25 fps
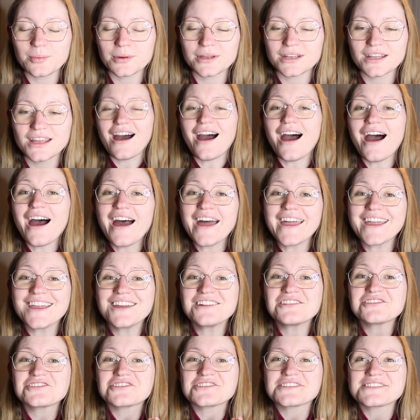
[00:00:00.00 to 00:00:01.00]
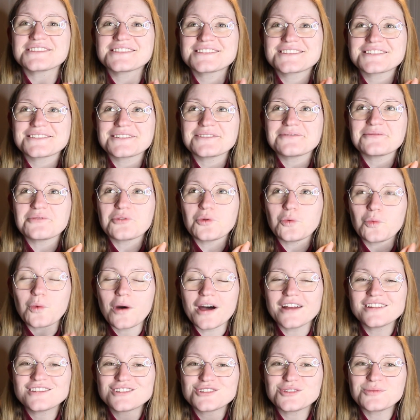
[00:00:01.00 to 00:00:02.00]
But I just
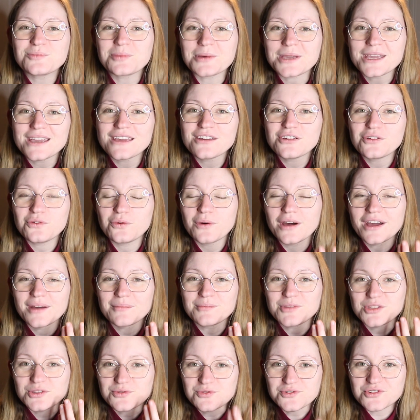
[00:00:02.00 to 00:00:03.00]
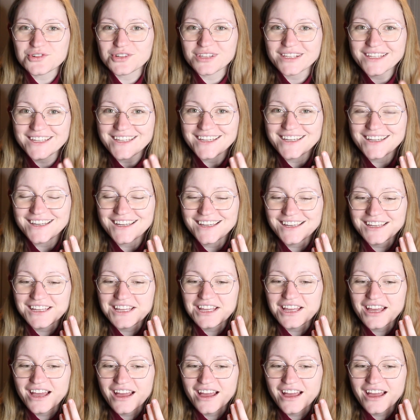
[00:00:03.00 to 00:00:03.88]
want to be who I'm usually